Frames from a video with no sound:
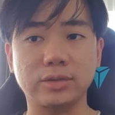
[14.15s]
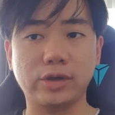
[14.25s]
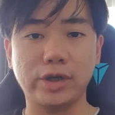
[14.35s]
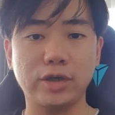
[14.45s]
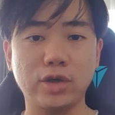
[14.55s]

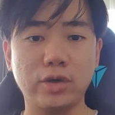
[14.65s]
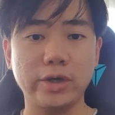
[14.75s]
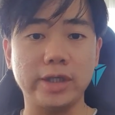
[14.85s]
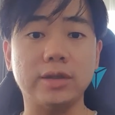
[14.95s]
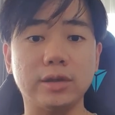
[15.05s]
3 law
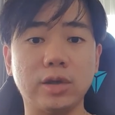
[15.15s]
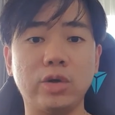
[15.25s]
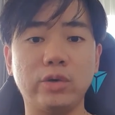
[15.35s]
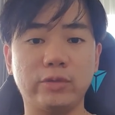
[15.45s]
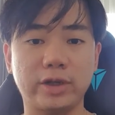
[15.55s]
in
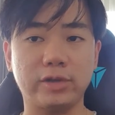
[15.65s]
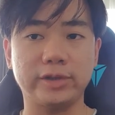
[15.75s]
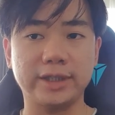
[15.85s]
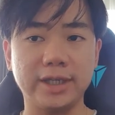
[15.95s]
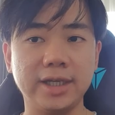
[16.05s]
law
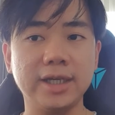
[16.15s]
faculty